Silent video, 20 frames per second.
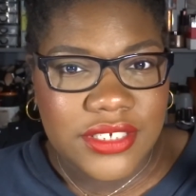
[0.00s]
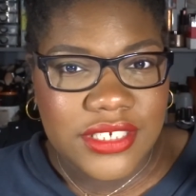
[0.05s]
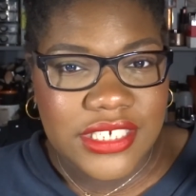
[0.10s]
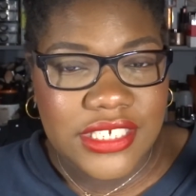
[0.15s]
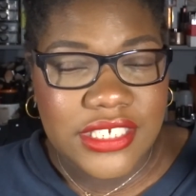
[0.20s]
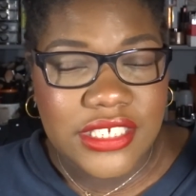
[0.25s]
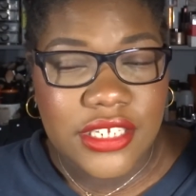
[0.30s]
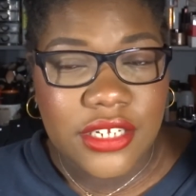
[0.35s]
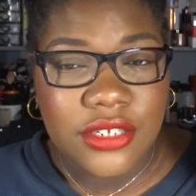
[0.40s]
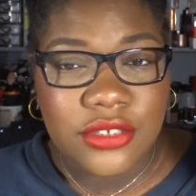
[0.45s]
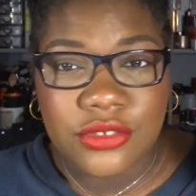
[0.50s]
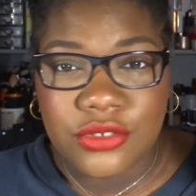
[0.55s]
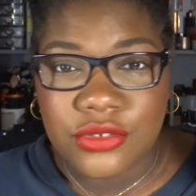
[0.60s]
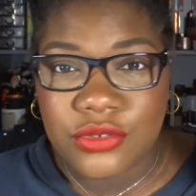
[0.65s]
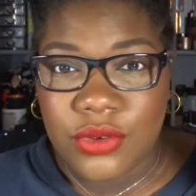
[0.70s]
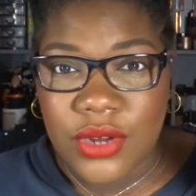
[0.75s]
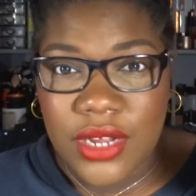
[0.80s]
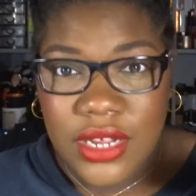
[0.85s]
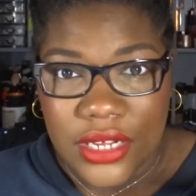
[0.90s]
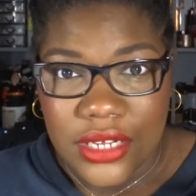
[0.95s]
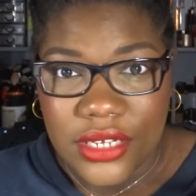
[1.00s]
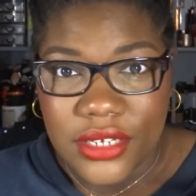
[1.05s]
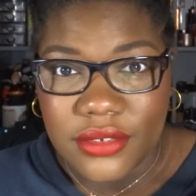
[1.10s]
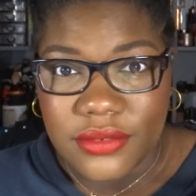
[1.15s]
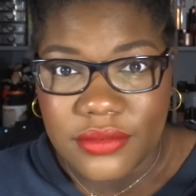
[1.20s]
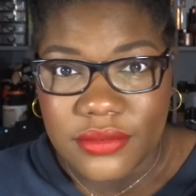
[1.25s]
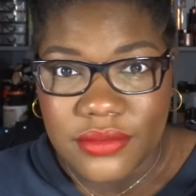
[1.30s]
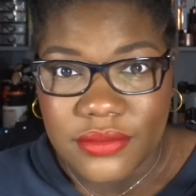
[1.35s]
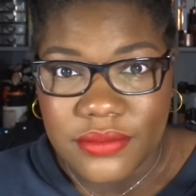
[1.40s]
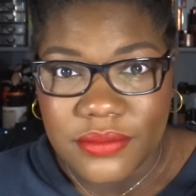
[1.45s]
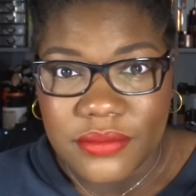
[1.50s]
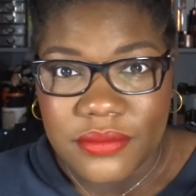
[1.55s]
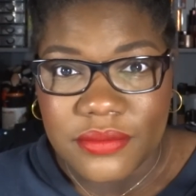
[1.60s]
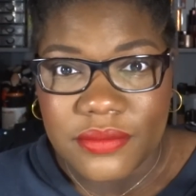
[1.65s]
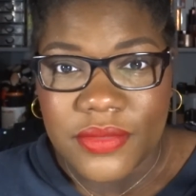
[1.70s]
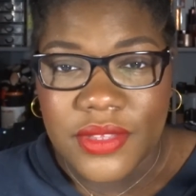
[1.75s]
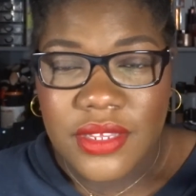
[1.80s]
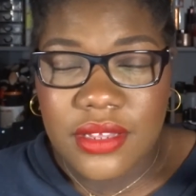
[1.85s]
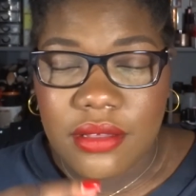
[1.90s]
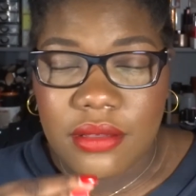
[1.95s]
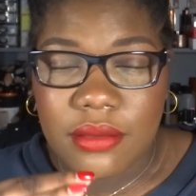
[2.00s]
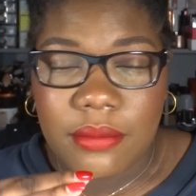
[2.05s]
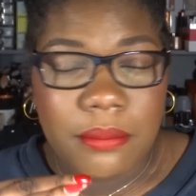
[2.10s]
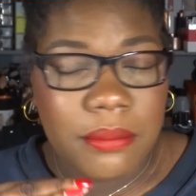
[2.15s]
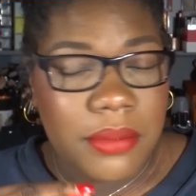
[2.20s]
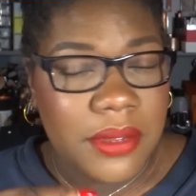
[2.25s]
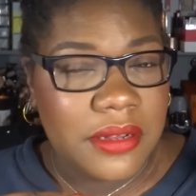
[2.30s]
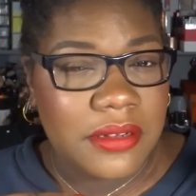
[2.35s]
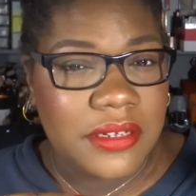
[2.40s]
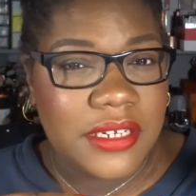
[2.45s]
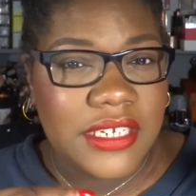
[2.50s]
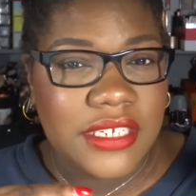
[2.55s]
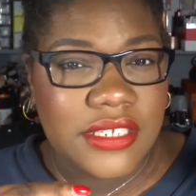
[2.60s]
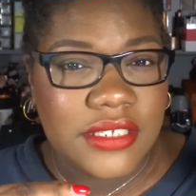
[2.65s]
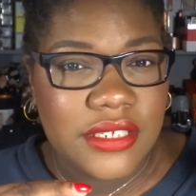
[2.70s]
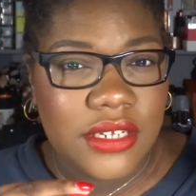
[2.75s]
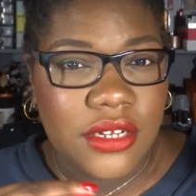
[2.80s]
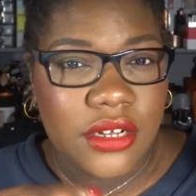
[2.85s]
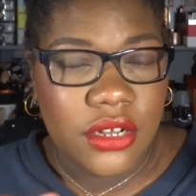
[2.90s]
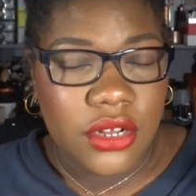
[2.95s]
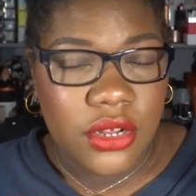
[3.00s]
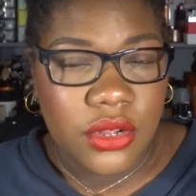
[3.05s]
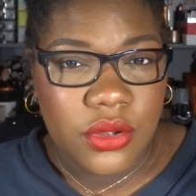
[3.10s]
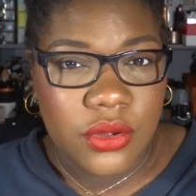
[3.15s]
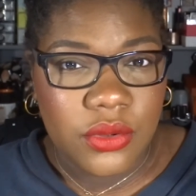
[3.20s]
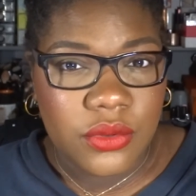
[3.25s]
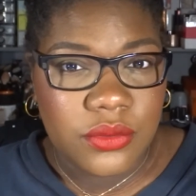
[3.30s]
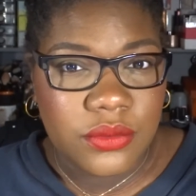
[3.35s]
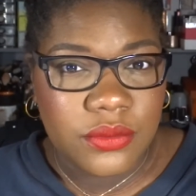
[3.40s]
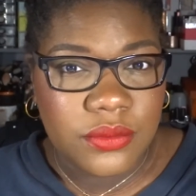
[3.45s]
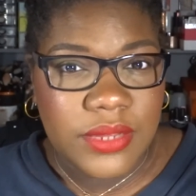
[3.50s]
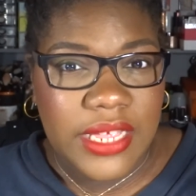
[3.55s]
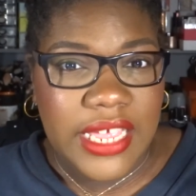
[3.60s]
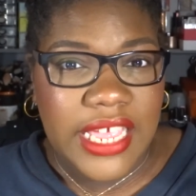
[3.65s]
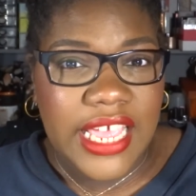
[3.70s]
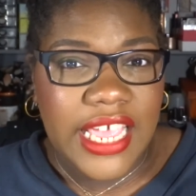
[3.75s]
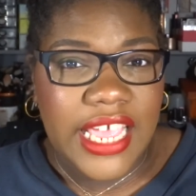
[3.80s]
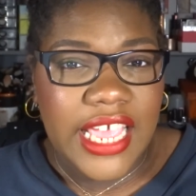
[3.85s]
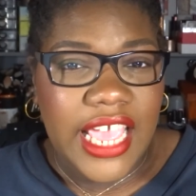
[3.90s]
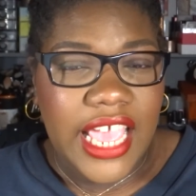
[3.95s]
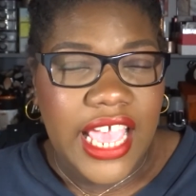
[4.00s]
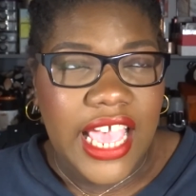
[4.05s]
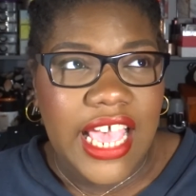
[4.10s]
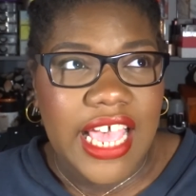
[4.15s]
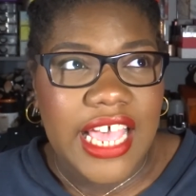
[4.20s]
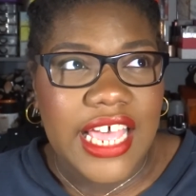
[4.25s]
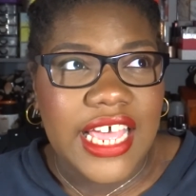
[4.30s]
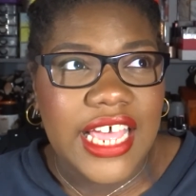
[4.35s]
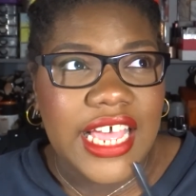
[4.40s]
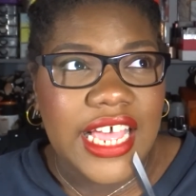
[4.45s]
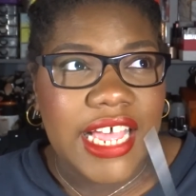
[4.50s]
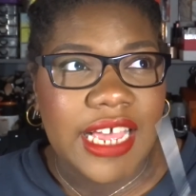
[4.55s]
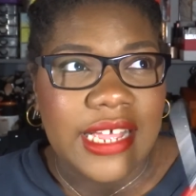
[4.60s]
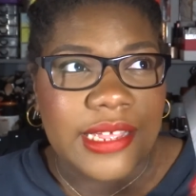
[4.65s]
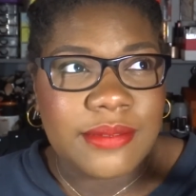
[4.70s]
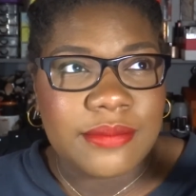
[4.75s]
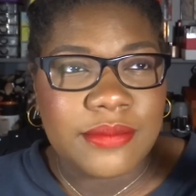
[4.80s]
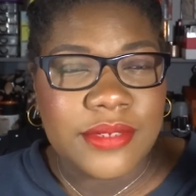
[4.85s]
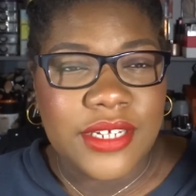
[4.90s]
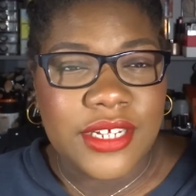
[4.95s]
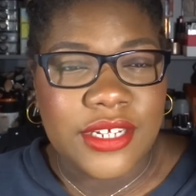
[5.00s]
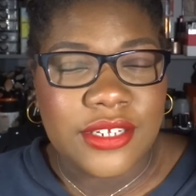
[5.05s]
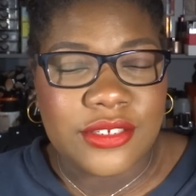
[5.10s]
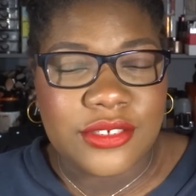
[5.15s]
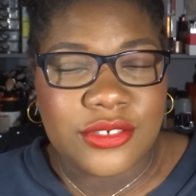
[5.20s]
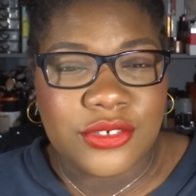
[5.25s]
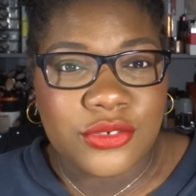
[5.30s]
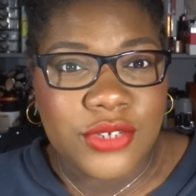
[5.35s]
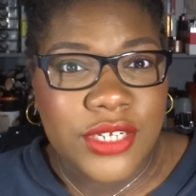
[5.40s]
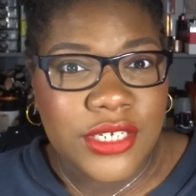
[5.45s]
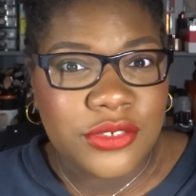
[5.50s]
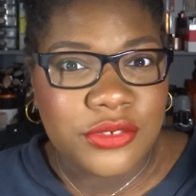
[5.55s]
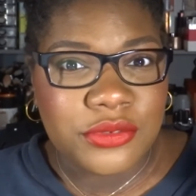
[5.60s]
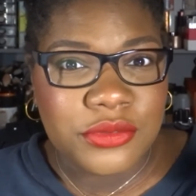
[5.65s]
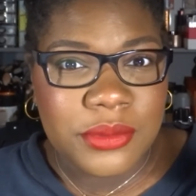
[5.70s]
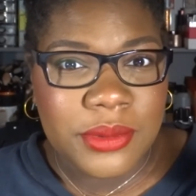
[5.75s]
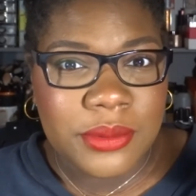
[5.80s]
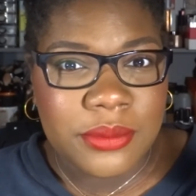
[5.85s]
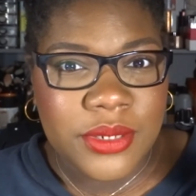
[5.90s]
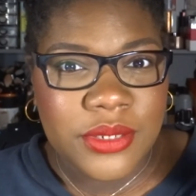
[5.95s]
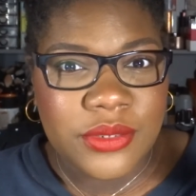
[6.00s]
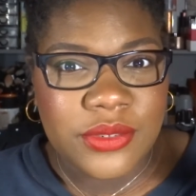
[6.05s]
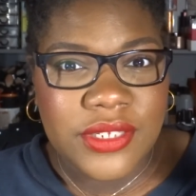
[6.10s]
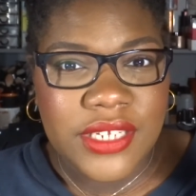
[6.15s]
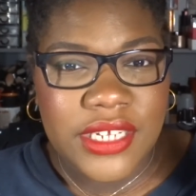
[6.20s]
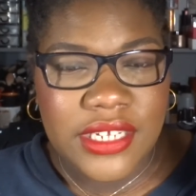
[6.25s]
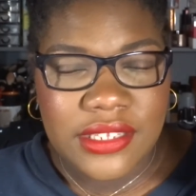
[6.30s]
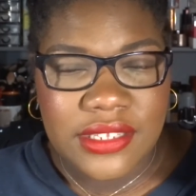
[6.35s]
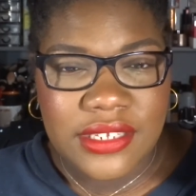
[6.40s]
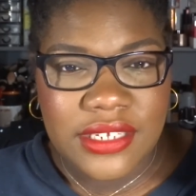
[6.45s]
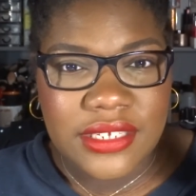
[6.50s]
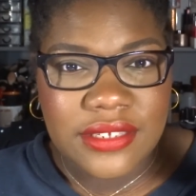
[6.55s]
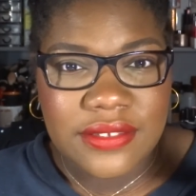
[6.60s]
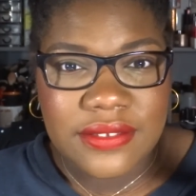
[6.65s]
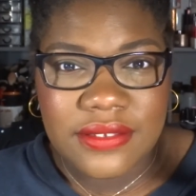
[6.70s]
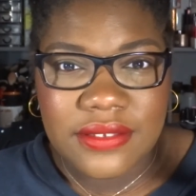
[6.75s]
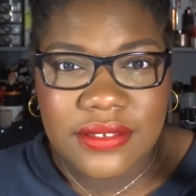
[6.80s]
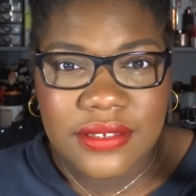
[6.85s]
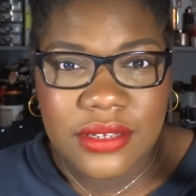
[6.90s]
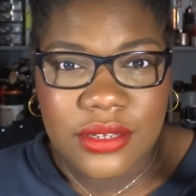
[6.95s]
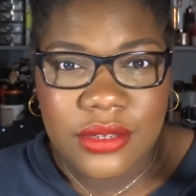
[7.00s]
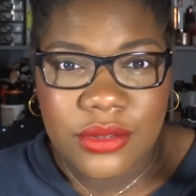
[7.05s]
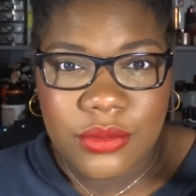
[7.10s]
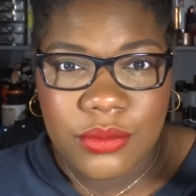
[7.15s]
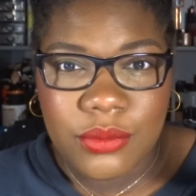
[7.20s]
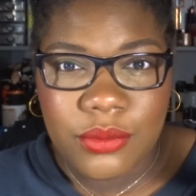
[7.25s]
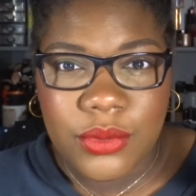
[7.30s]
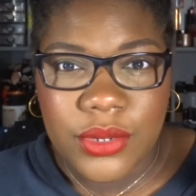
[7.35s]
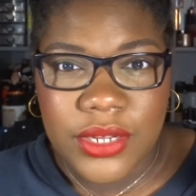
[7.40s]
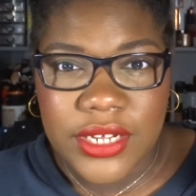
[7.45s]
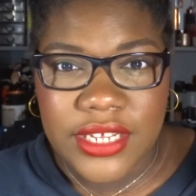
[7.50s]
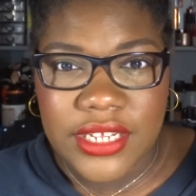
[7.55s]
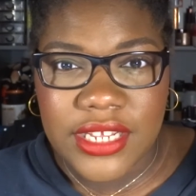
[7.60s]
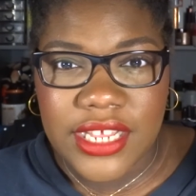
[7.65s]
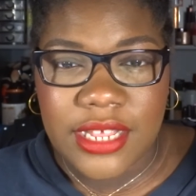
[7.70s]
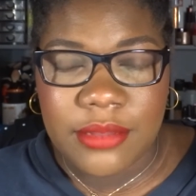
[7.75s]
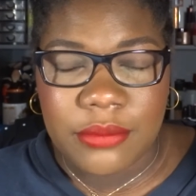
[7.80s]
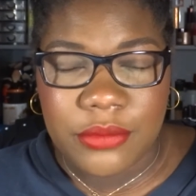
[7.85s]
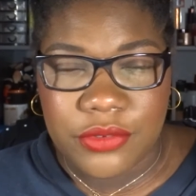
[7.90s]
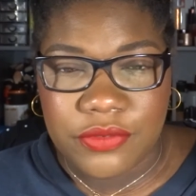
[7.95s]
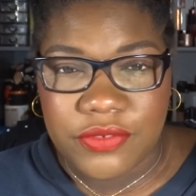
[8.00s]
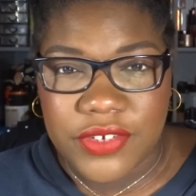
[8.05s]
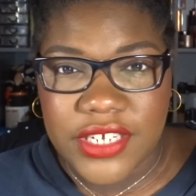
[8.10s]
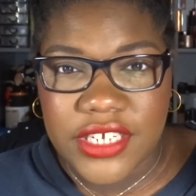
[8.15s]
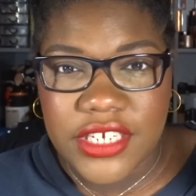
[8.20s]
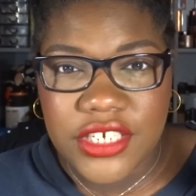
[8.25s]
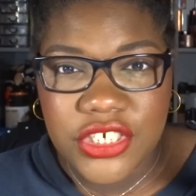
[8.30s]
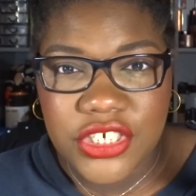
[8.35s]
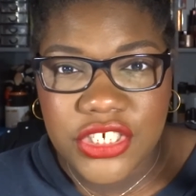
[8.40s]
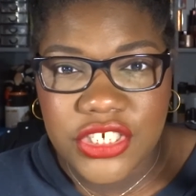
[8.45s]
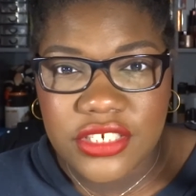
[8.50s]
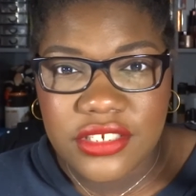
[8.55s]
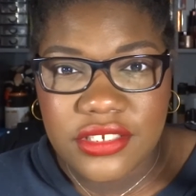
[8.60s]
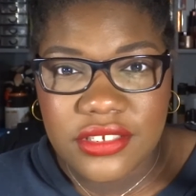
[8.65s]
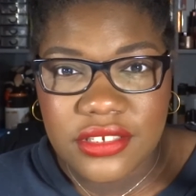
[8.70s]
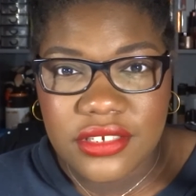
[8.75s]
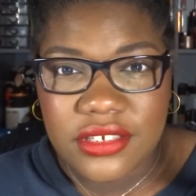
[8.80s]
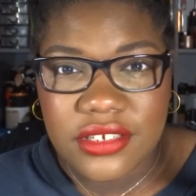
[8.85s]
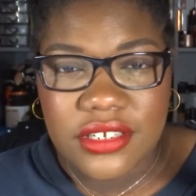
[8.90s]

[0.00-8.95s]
It's not dry, but it's low. I'm gonna try to remember to take this while I'm on vacation.